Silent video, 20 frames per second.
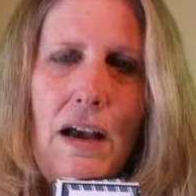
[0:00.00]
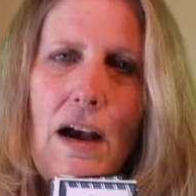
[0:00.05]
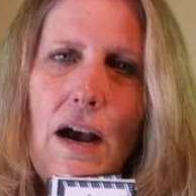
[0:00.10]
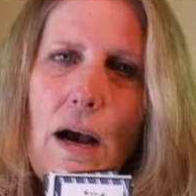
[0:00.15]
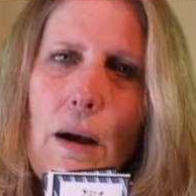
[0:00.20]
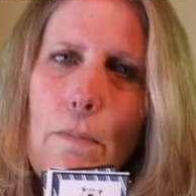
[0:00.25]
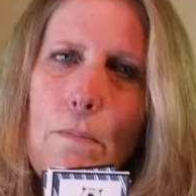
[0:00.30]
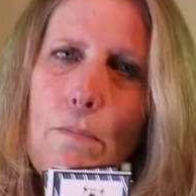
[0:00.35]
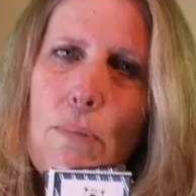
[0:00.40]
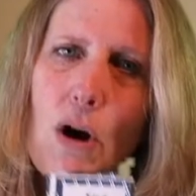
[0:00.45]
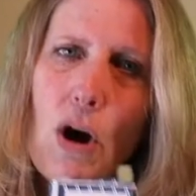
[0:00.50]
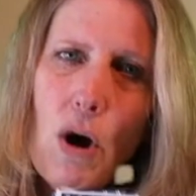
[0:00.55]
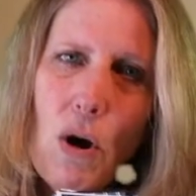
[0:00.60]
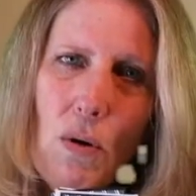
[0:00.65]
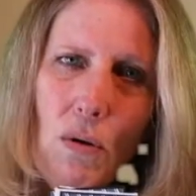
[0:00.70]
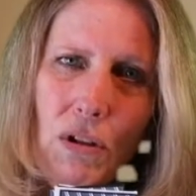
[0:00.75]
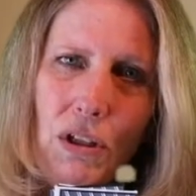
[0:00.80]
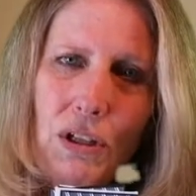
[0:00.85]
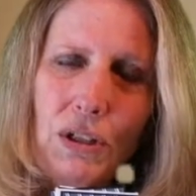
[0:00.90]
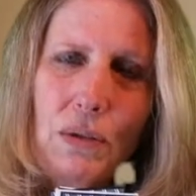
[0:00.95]
A
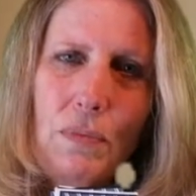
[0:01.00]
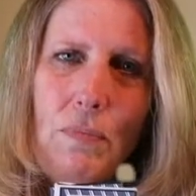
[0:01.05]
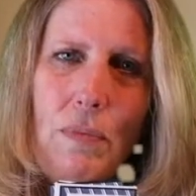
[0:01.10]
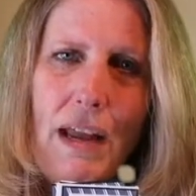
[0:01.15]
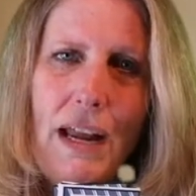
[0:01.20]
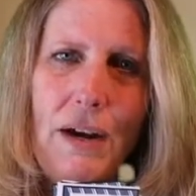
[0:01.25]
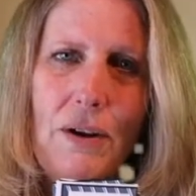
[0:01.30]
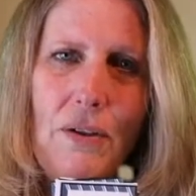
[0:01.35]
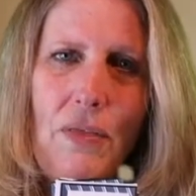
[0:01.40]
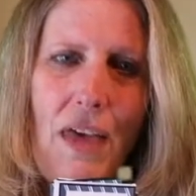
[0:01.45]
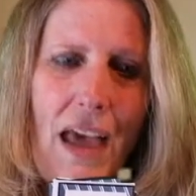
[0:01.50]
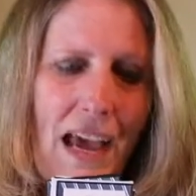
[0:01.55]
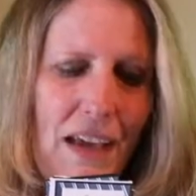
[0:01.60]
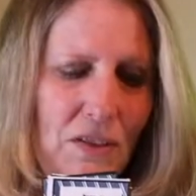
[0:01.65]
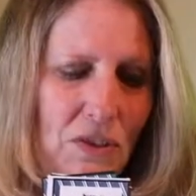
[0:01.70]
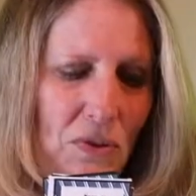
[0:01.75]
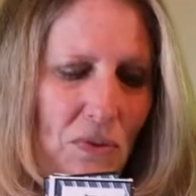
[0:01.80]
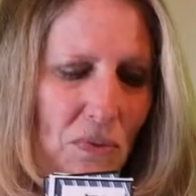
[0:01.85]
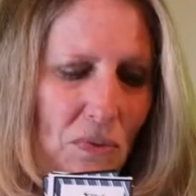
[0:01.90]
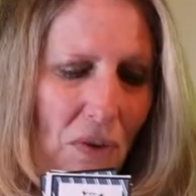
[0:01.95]
polar bear,
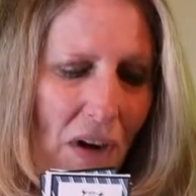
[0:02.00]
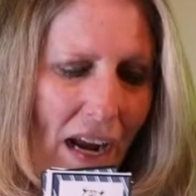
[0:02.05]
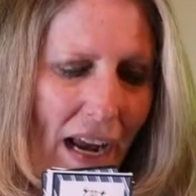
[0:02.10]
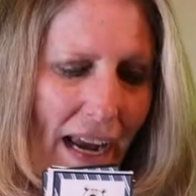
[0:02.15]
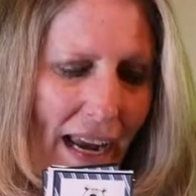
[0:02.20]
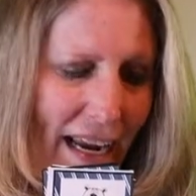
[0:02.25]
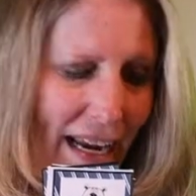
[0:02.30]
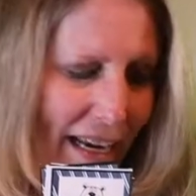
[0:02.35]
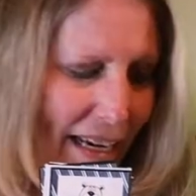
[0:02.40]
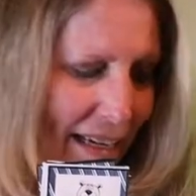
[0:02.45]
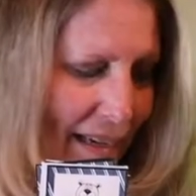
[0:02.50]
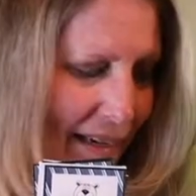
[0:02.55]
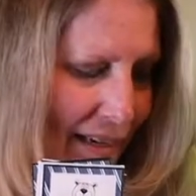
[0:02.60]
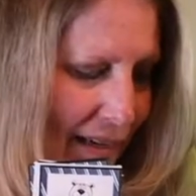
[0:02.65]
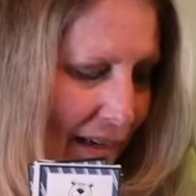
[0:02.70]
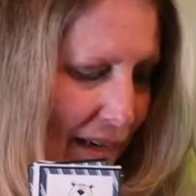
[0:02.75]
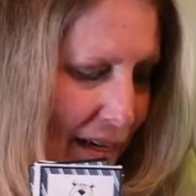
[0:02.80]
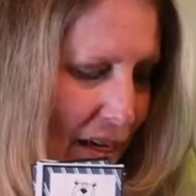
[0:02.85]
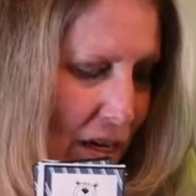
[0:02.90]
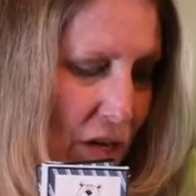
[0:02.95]
that's right.
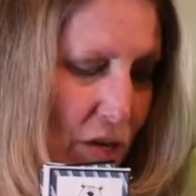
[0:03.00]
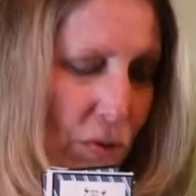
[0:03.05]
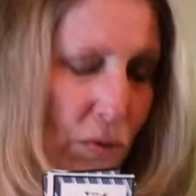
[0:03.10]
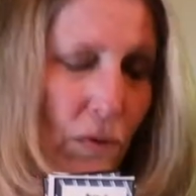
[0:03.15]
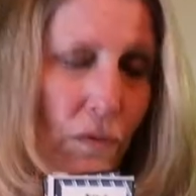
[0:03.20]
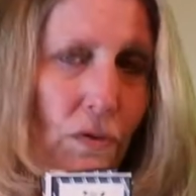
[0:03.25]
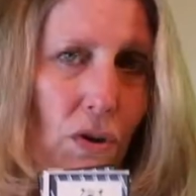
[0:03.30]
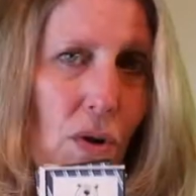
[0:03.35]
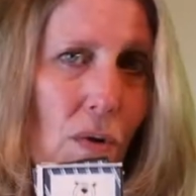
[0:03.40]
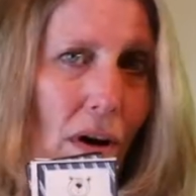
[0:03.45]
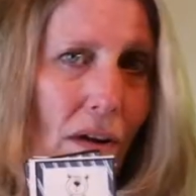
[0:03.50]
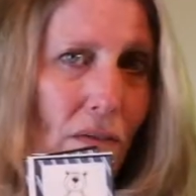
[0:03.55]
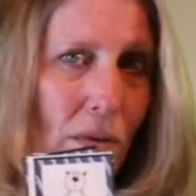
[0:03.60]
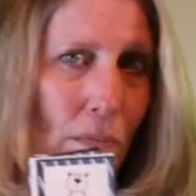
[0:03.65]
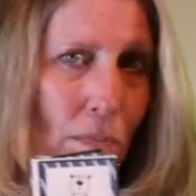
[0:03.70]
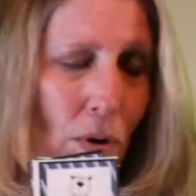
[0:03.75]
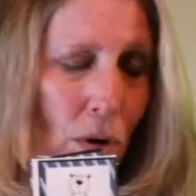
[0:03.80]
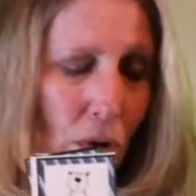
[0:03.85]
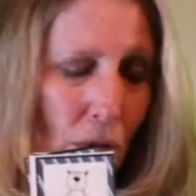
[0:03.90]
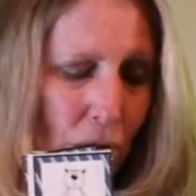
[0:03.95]
So if you have a
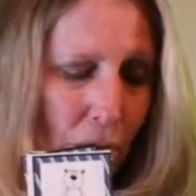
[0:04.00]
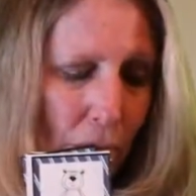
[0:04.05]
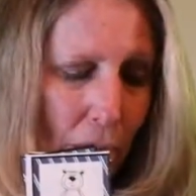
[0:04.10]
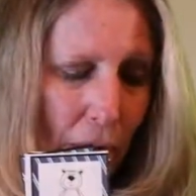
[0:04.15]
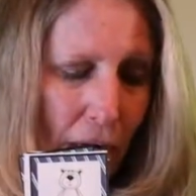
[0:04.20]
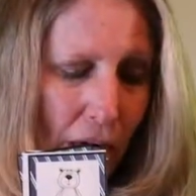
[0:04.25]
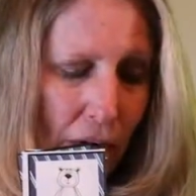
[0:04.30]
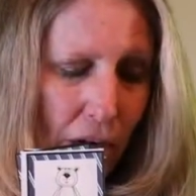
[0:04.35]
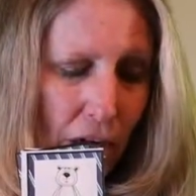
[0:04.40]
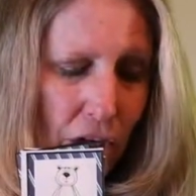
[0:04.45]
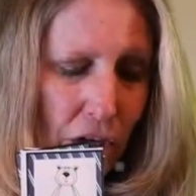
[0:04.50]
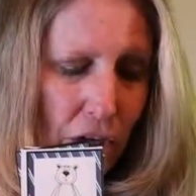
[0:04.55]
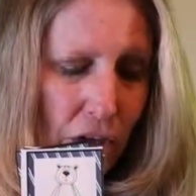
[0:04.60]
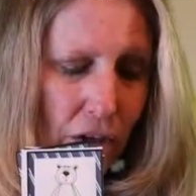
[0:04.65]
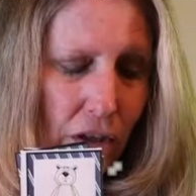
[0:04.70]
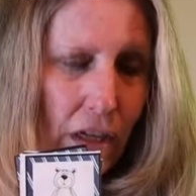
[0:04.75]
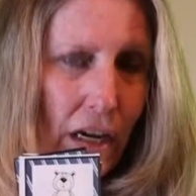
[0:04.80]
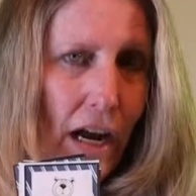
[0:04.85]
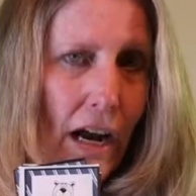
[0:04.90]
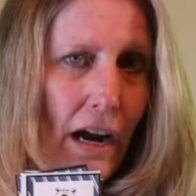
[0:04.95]
polar bear on your
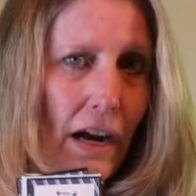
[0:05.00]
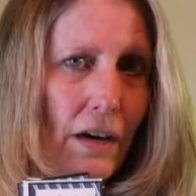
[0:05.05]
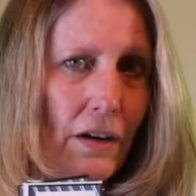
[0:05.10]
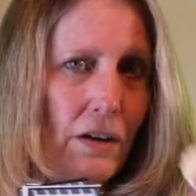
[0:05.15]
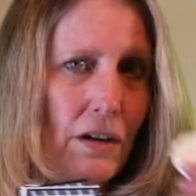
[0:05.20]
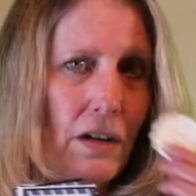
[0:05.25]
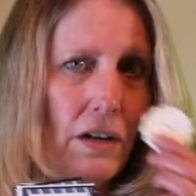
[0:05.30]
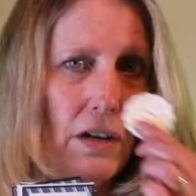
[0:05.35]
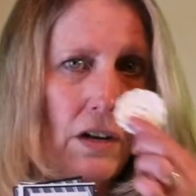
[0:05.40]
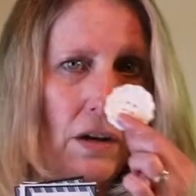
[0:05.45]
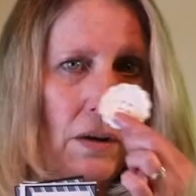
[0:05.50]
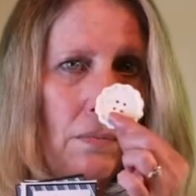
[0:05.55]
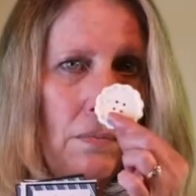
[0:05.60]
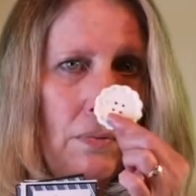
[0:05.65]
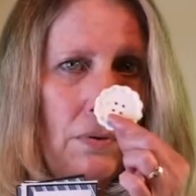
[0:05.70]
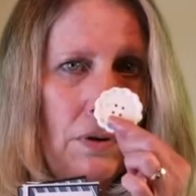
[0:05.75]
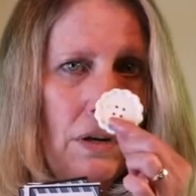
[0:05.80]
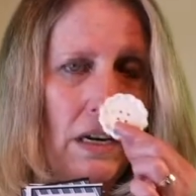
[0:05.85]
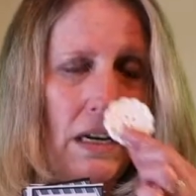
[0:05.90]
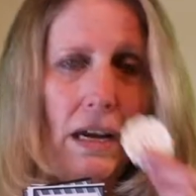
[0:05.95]
card,
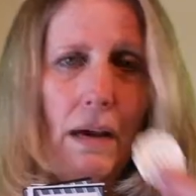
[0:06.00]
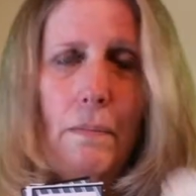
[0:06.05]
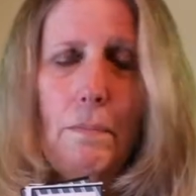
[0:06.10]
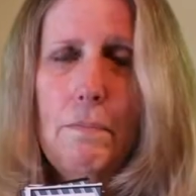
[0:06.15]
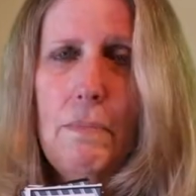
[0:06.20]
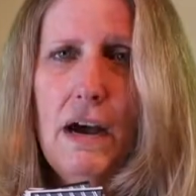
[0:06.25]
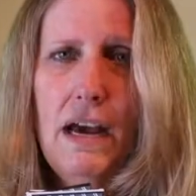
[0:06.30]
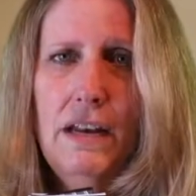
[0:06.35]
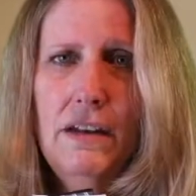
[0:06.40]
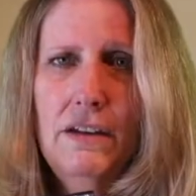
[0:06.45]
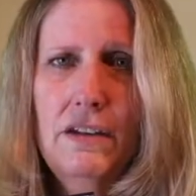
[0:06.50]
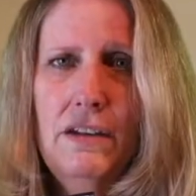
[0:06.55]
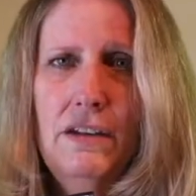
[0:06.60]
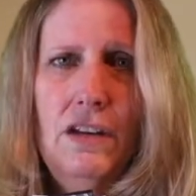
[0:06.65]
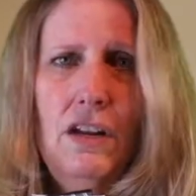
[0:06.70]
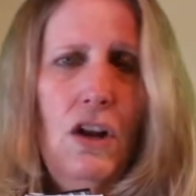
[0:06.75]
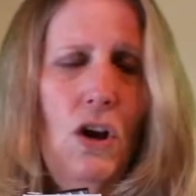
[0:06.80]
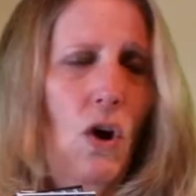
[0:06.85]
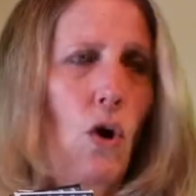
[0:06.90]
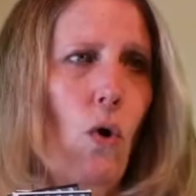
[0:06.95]
put a
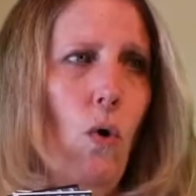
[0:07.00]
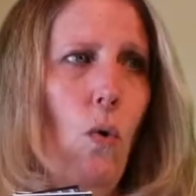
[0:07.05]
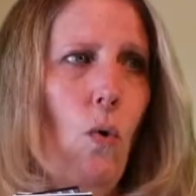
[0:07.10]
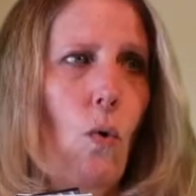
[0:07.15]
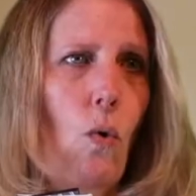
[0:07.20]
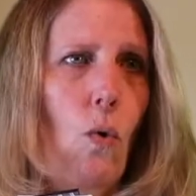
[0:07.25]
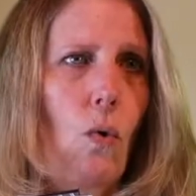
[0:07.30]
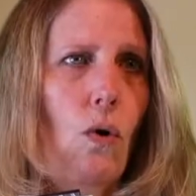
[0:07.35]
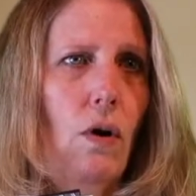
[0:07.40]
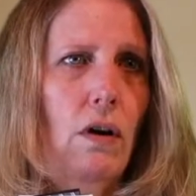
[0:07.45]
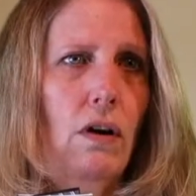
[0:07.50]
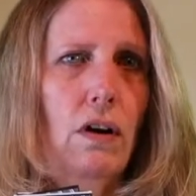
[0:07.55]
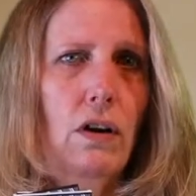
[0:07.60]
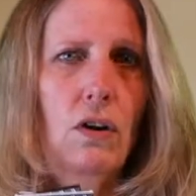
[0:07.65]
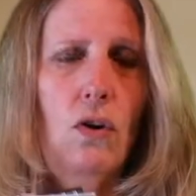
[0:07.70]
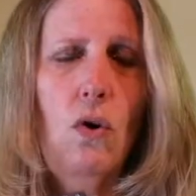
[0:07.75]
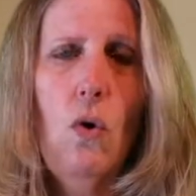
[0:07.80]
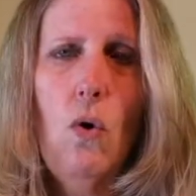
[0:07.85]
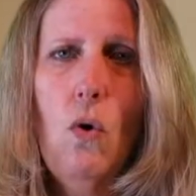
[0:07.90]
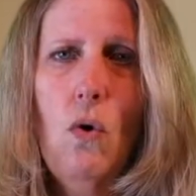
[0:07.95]
button or a
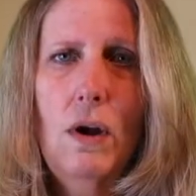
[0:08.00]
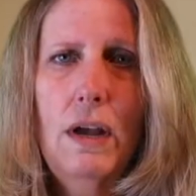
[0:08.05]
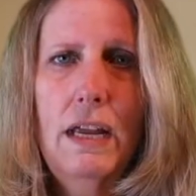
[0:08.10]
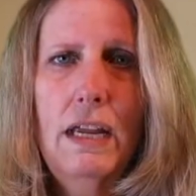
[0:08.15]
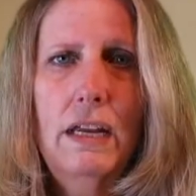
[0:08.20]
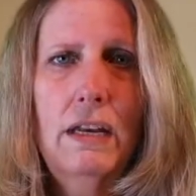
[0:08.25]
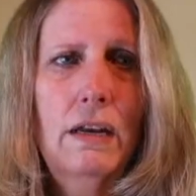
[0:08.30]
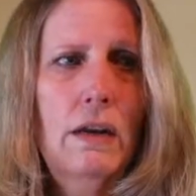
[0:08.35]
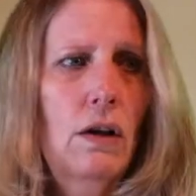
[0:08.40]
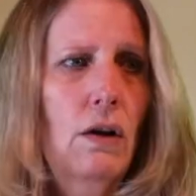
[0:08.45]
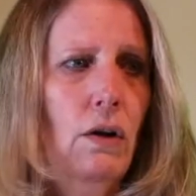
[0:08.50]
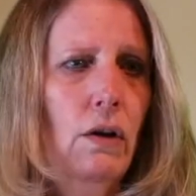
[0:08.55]
coin